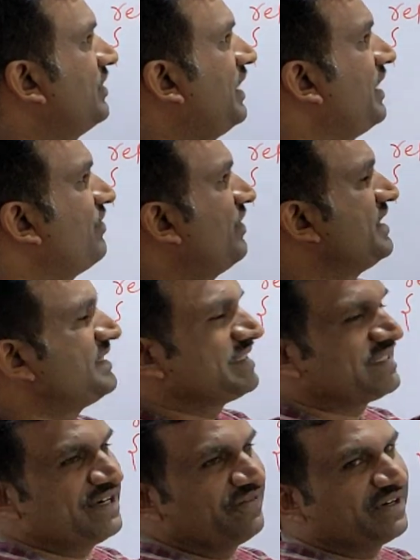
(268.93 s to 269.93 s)
color 1 is
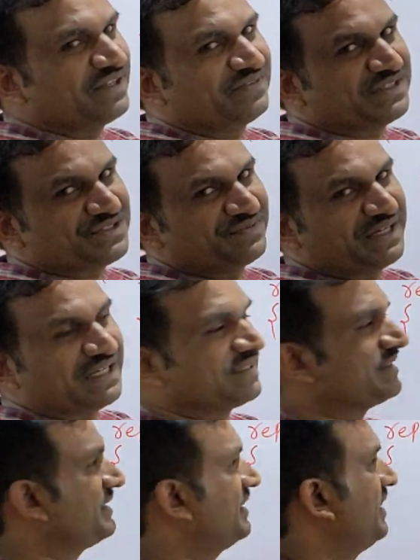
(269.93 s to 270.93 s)
assigned for the first
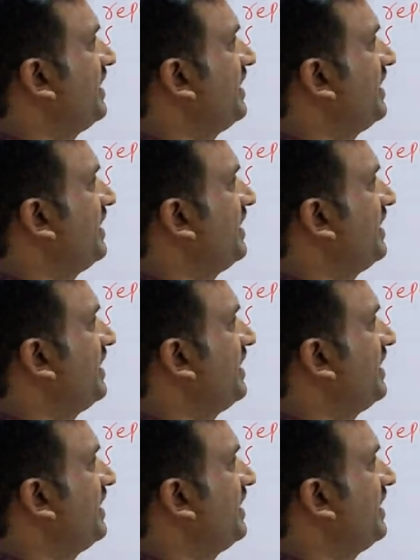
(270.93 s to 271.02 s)
vertex.